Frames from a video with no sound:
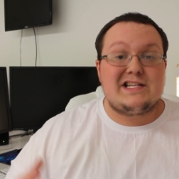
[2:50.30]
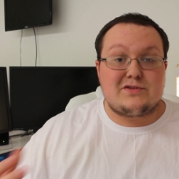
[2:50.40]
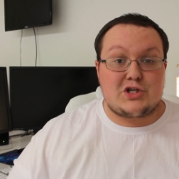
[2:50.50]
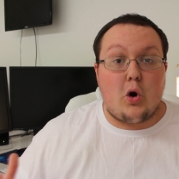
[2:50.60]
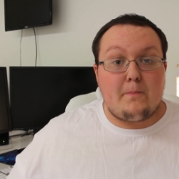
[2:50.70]
so
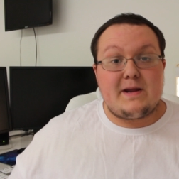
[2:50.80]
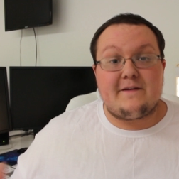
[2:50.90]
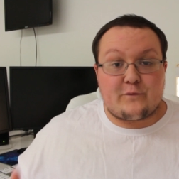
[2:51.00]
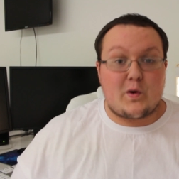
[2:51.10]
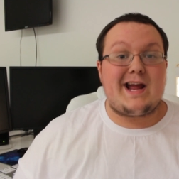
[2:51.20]
don't be
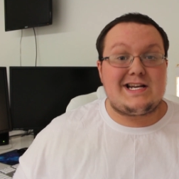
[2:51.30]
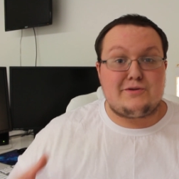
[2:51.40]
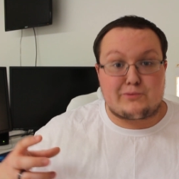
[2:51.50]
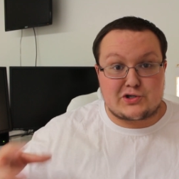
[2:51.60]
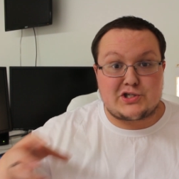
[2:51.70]
afraid
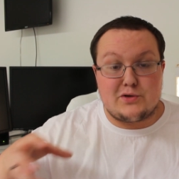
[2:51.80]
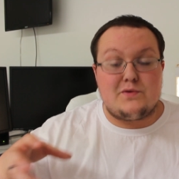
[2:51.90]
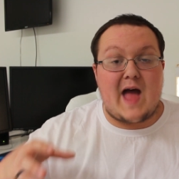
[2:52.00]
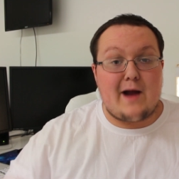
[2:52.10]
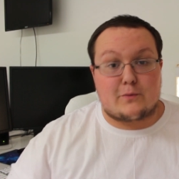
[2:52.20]
to pursue
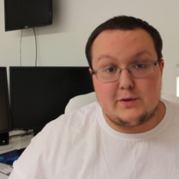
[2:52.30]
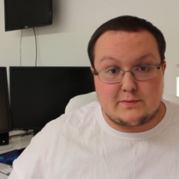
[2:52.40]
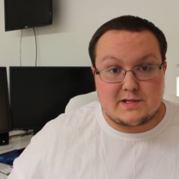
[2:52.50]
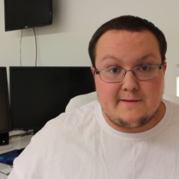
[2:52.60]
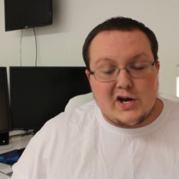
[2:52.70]
that route